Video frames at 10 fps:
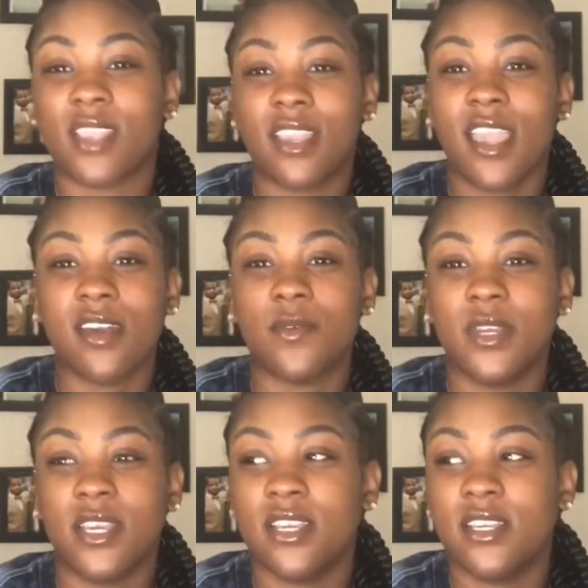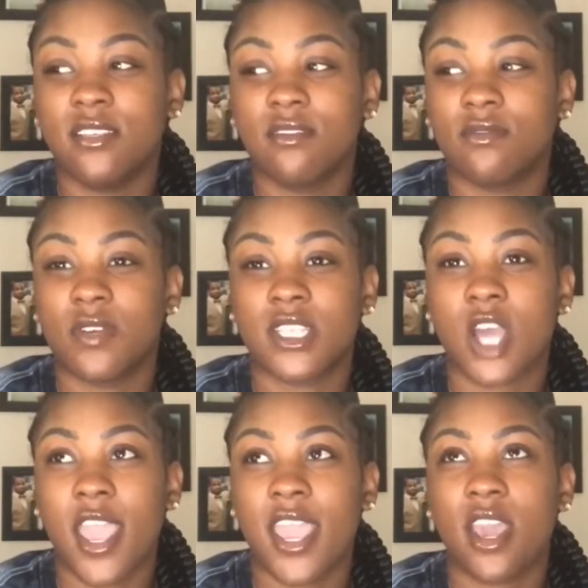yeah, we were
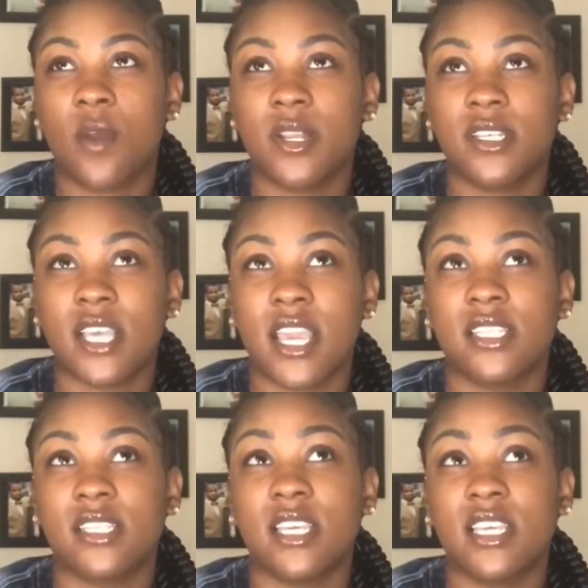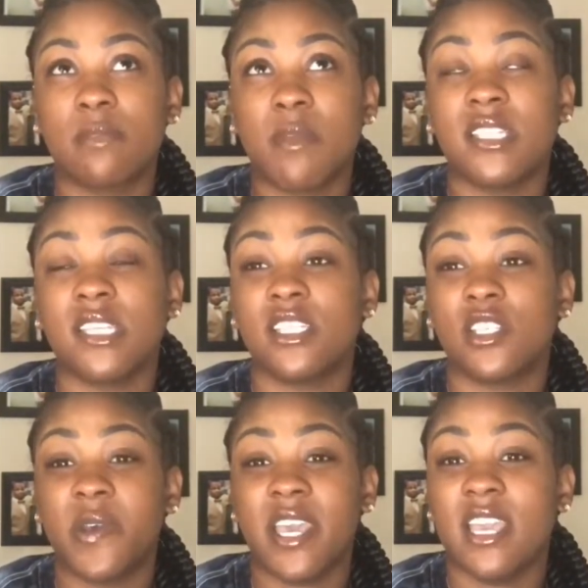talking, I want to say 6 months
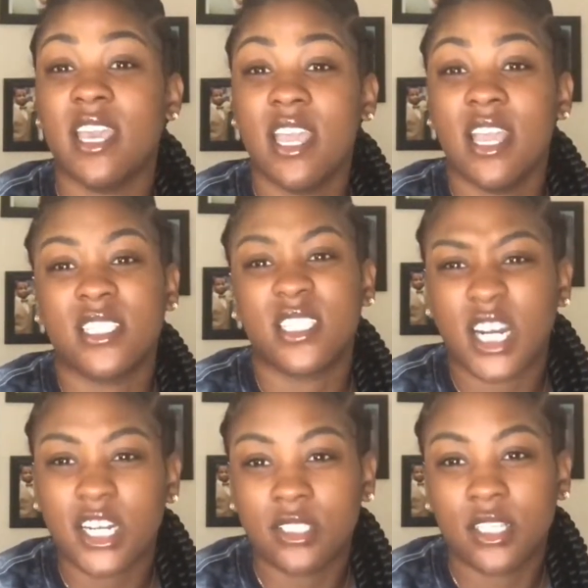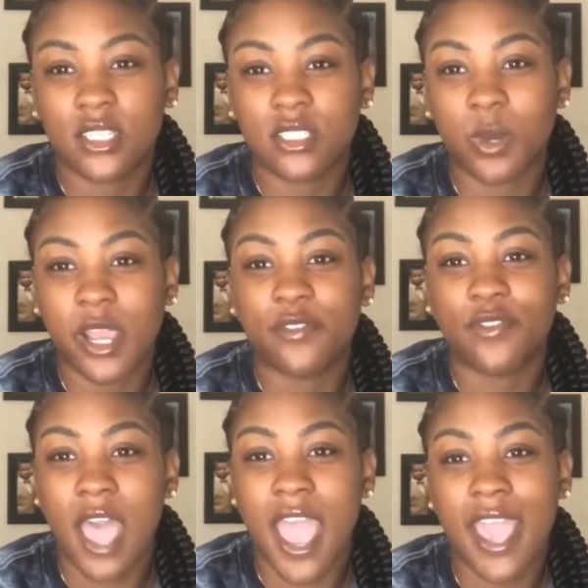into it, started seeing some red
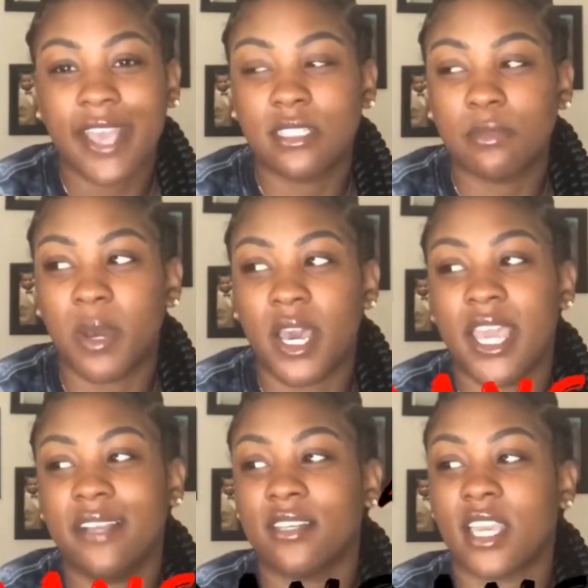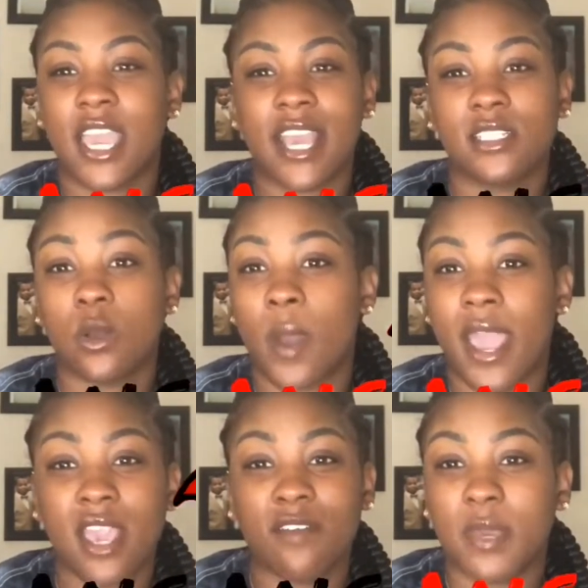flags, but he has a
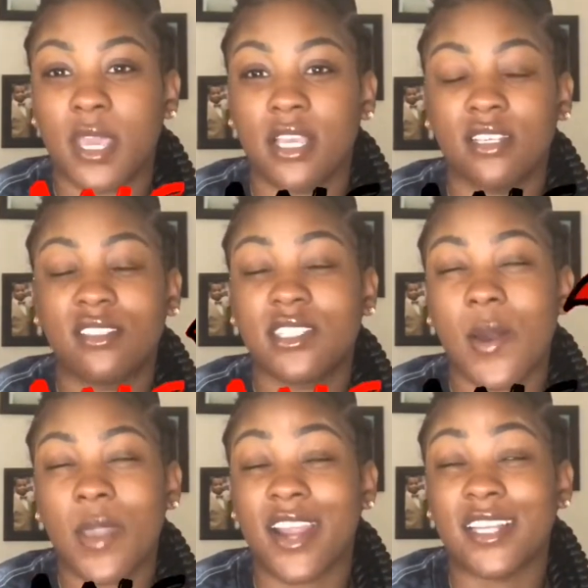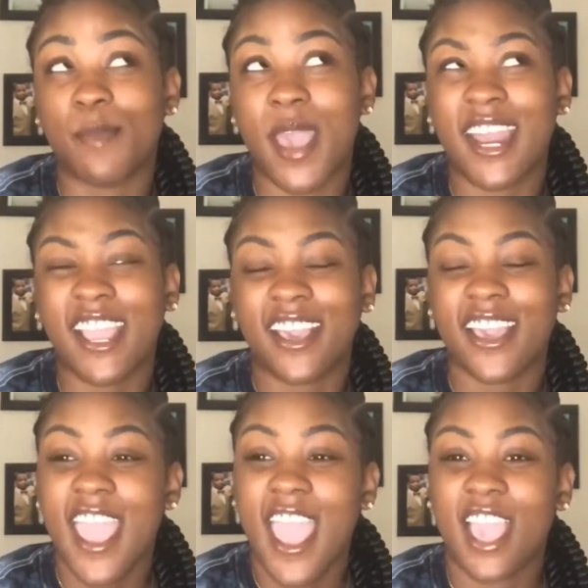way of being so charismatic.
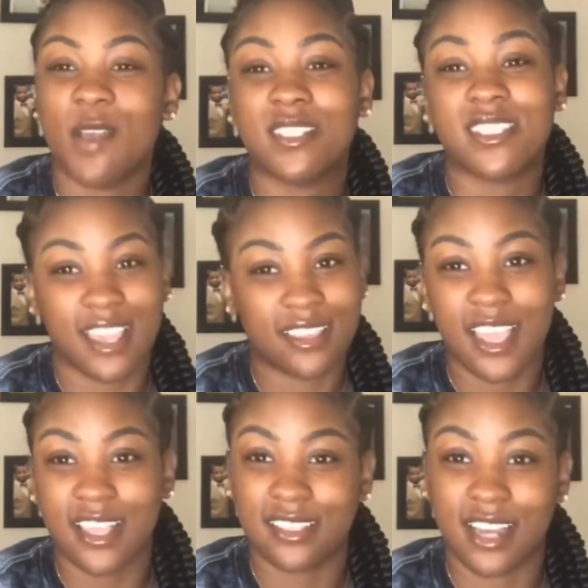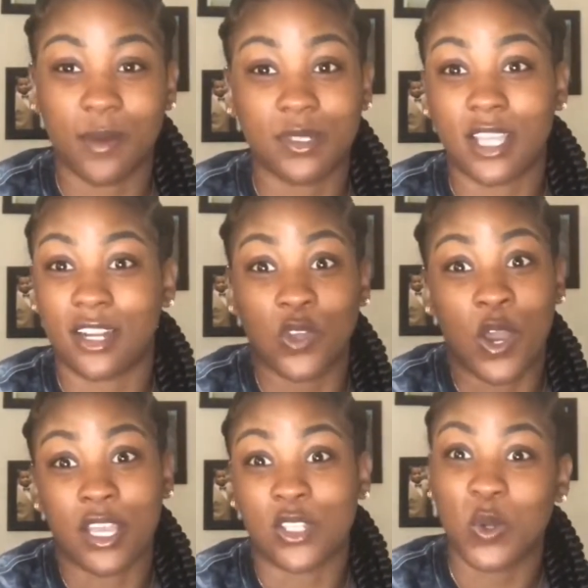He would say things and I would start
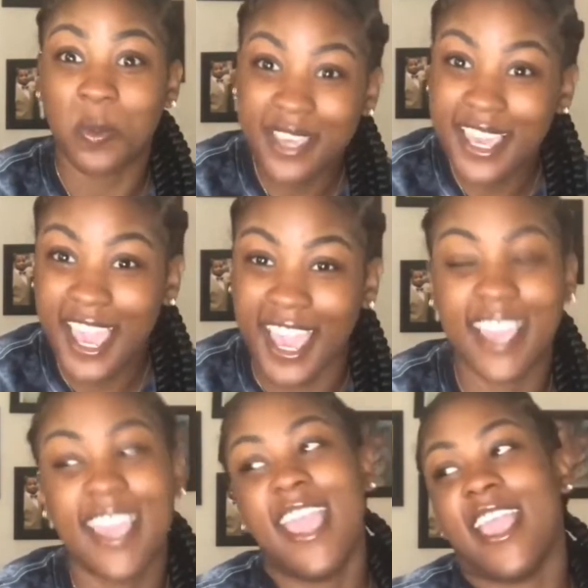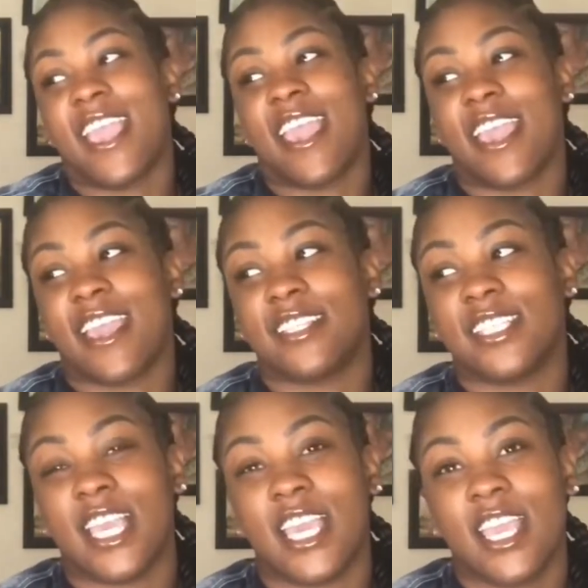talking to him again. And
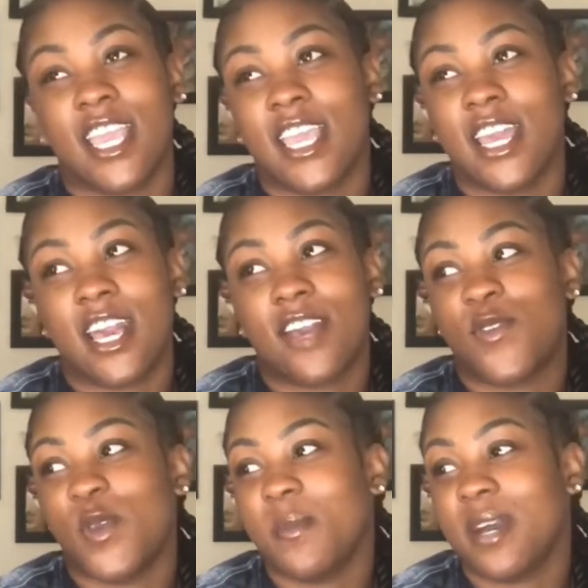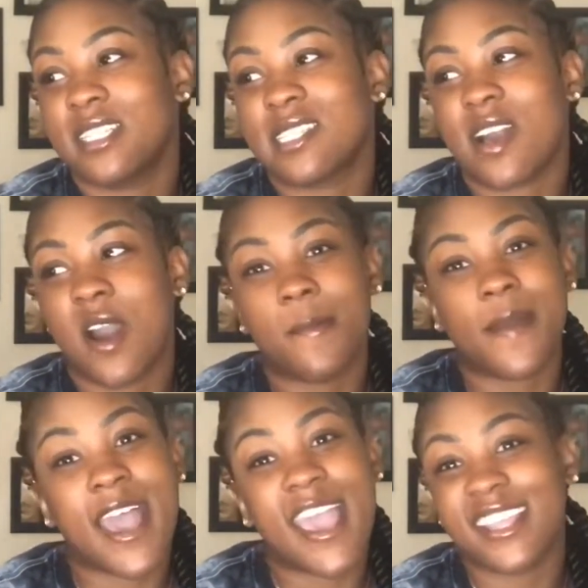then a few months would go
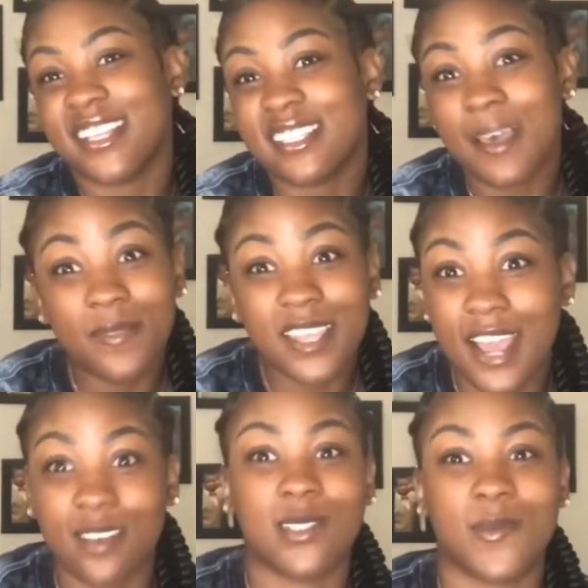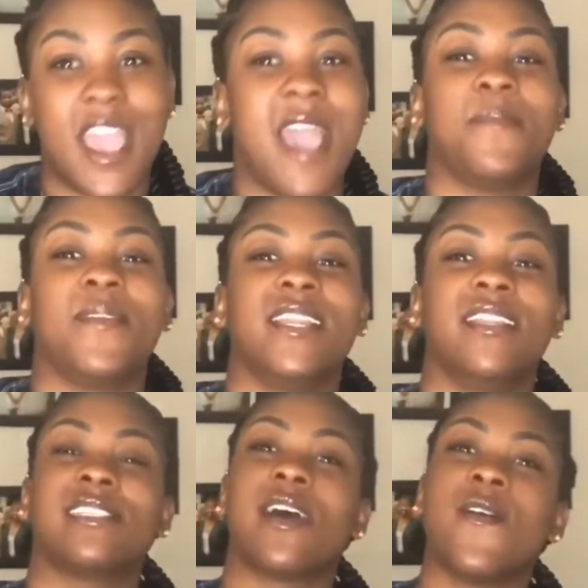by and then something else would happen.
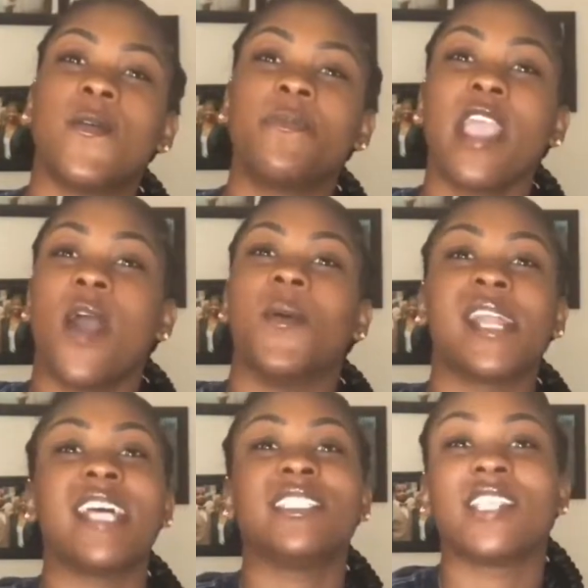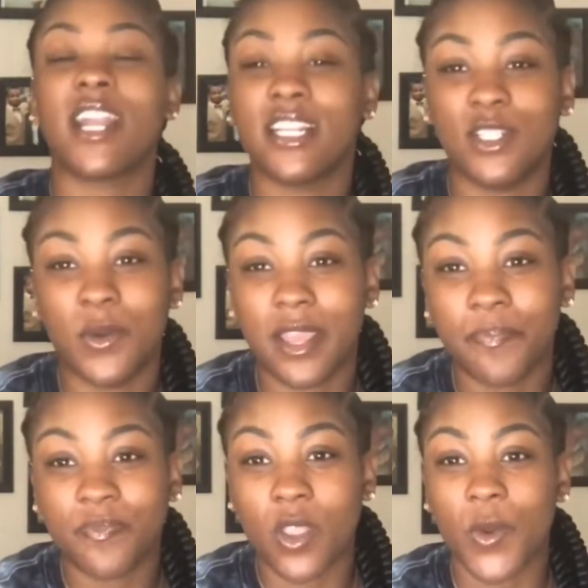So what I started doing
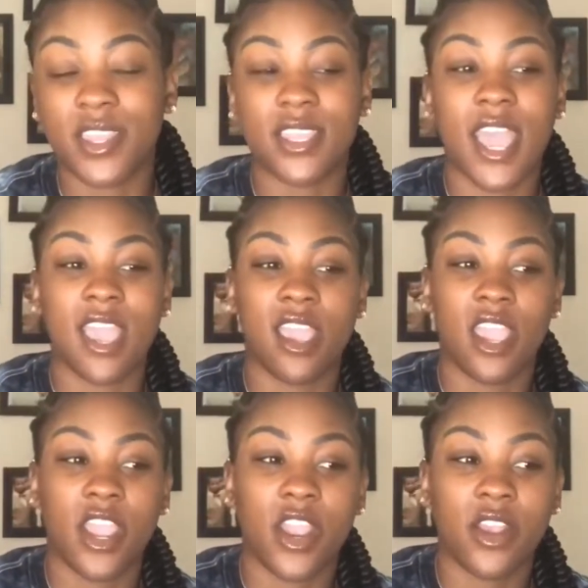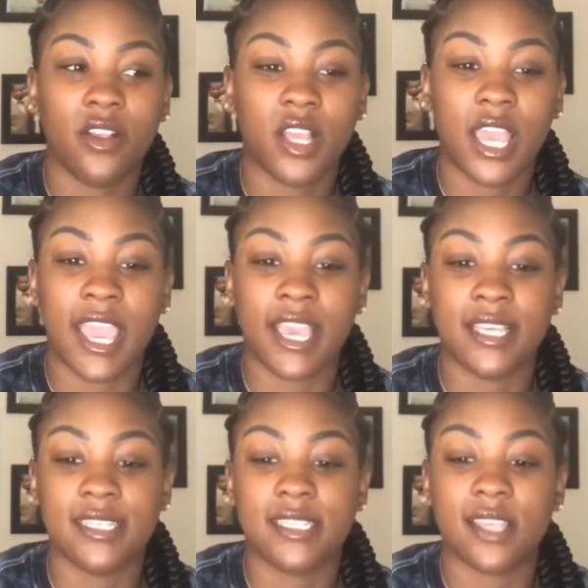within that year
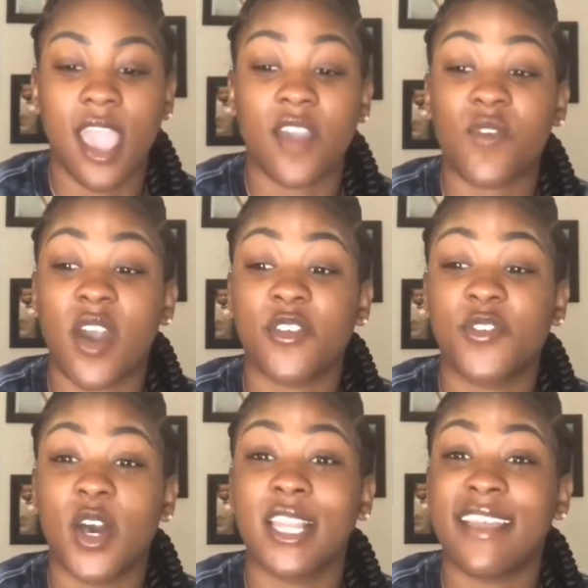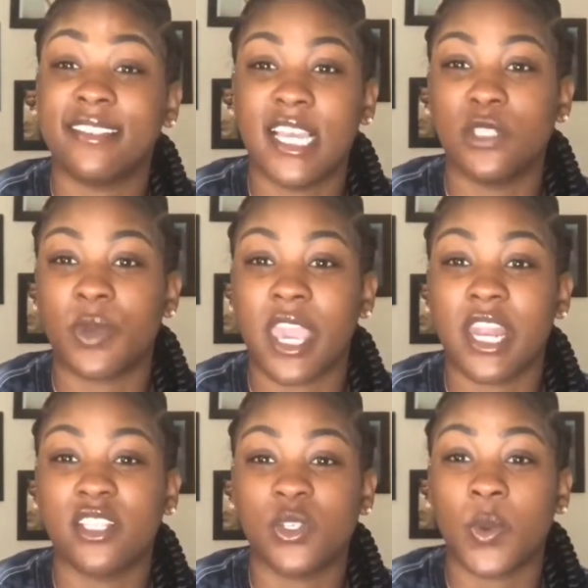is, if I felt like things were
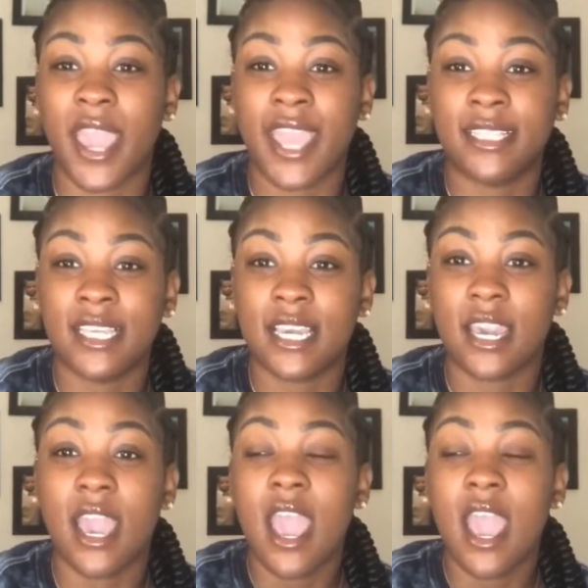getting too hectic,